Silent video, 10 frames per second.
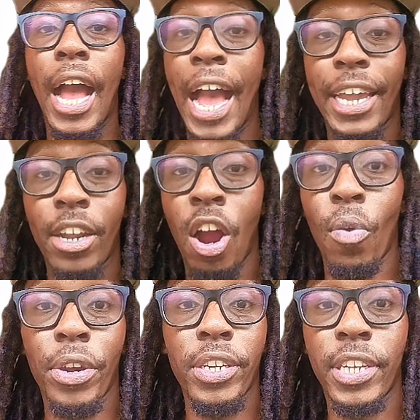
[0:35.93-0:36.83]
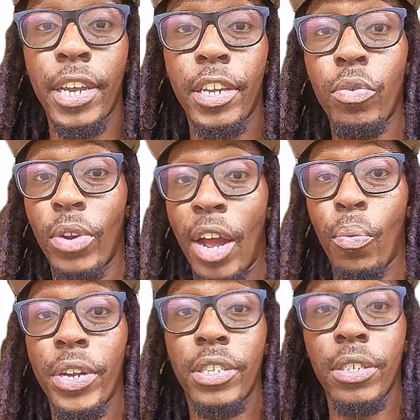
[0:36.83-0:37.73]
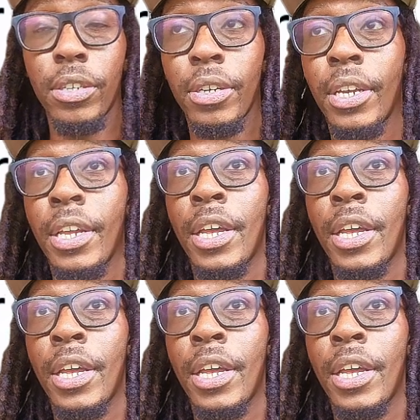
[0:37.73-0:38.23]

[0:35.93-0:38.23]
I can already tell you, when I went to